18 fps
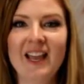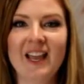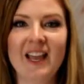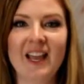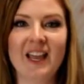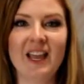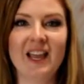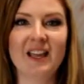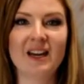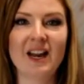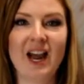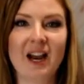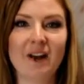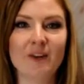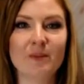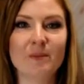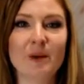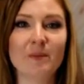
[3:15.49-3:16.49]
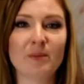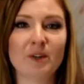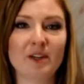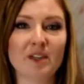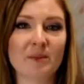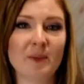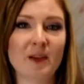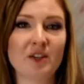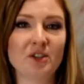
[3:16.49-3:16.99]
And I remember
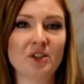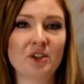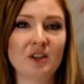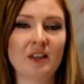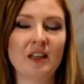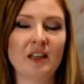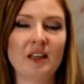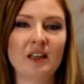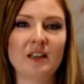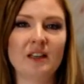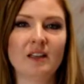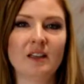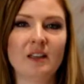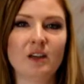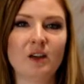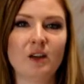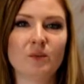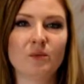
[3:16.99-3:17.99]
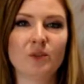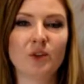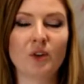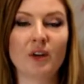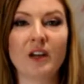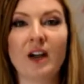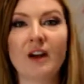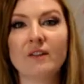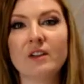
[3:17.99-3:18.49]
especially,
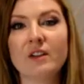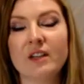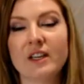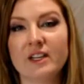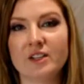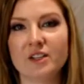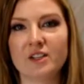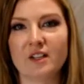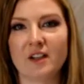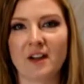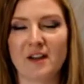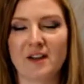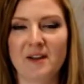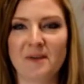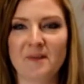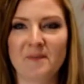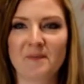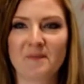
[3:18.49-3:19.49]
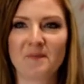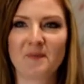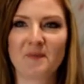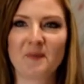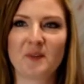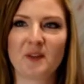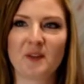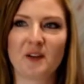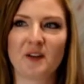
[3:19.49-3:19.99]
during ovulation time,
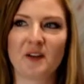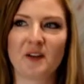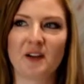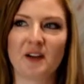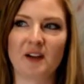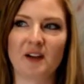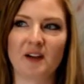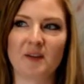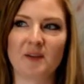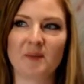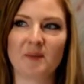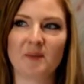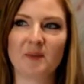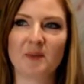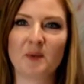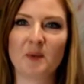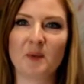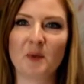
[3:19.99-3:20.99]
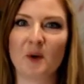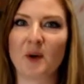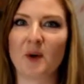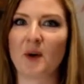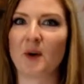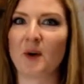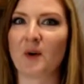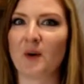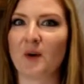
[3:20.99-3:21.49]

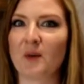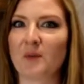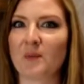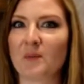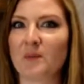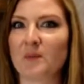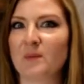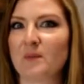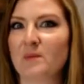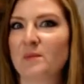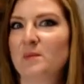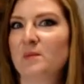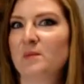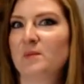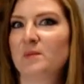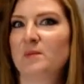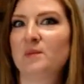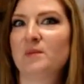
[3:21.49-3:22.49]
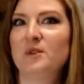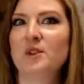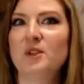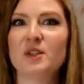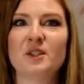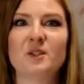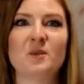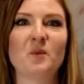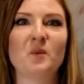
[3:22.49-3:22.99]
or
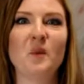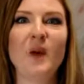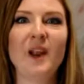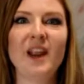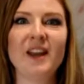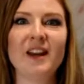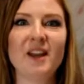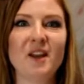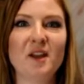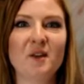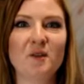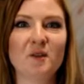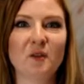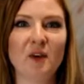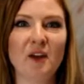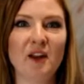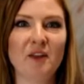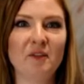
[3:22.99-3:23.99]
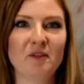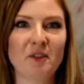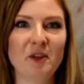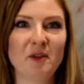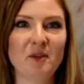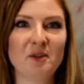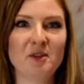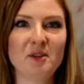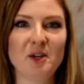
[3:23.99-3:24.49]
just waiting for Aunt
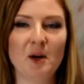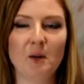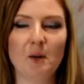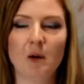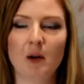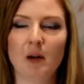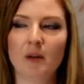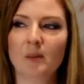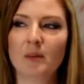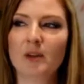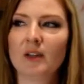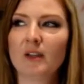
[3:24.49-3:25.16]
Flo to show up,